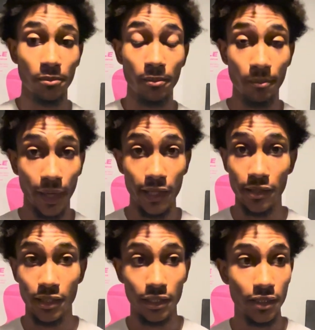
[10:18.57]
My
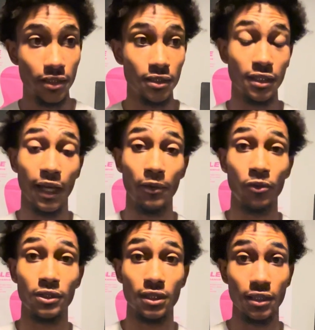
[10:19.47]
thing is, I
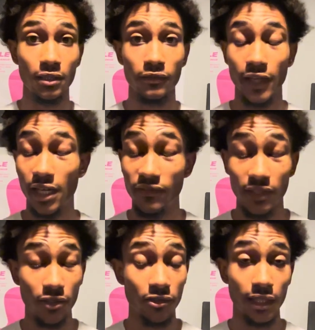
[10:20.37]
want to leave any
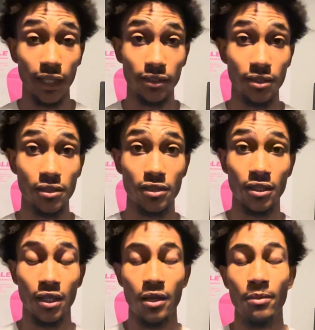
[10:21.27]
vehicle that I touch
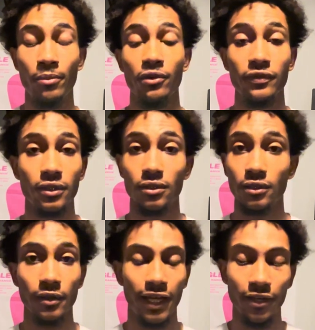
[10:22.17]
perfect.
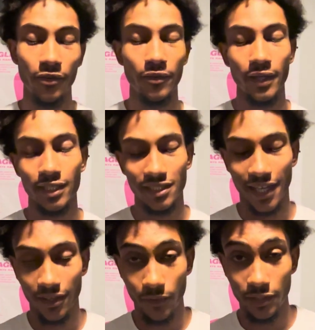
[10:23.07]
I know it's
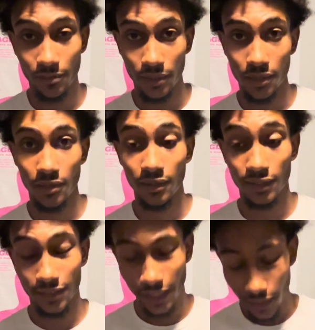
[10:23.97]
not going to be
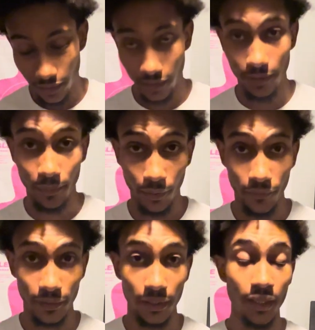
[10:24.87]
technically
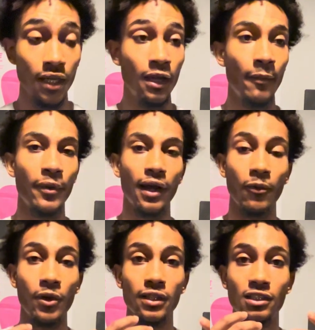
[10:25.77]
perfect, but I
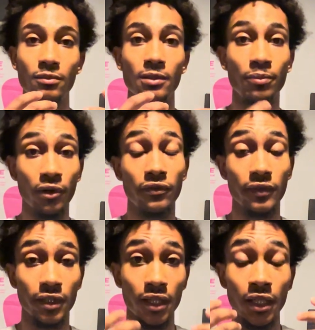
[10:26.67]
want it to be
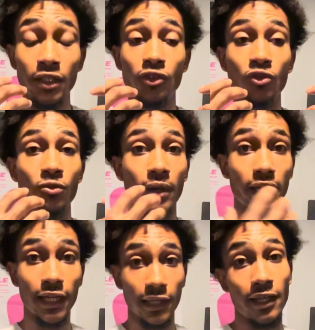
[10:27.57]
perfect to my
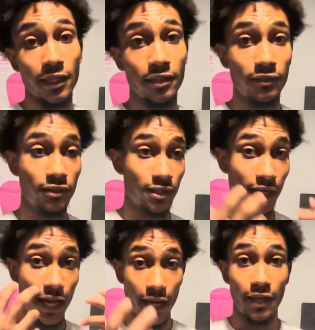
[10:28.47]
client, to the
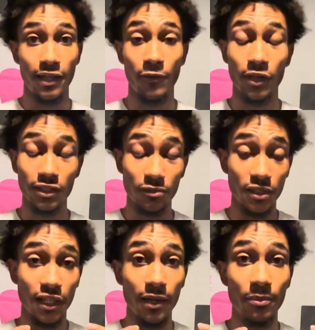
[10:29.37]
eye. I want it to
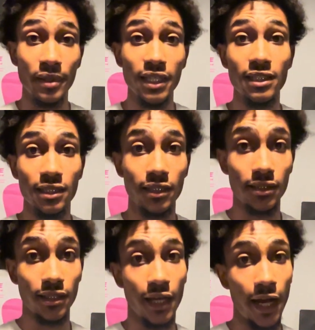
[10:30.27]
be appeasing to
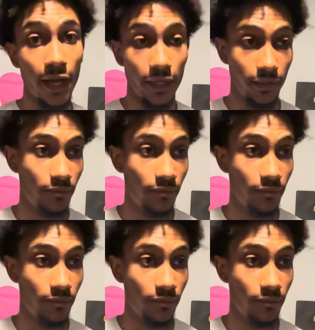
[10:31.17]
the eye.